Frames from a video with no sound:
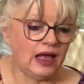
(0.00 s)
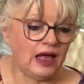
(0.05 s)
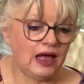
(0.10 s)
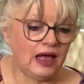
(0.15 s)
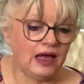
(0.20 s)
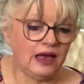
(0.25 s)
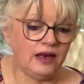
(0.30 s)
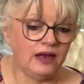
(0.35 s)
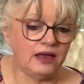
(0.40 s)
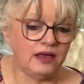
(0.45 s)

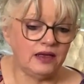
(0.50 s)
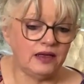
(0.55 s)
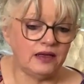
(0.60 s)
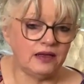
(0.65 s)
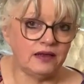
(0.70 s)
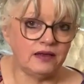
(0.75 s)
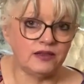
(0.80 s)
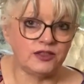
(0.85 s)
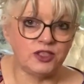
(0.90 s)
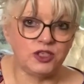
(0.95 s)
And
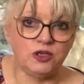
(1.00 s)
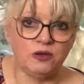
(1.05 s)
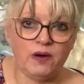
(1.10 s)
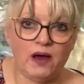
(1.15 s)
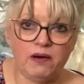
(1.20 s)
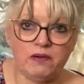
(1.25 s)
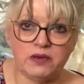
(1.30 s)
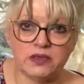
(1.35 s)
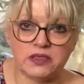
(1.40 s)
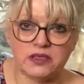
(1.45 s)
2
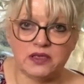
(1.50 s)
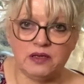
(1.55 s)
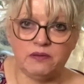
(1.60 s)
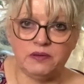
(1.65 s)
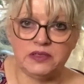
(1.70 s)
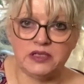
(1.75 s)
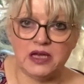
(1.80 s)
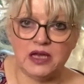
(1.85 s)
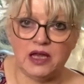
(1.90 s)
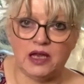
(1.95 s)
hours and they were
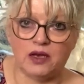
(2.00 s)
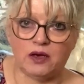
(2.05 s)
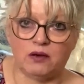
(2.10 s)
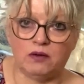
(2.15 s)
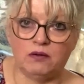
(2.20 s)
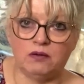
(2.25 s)
done.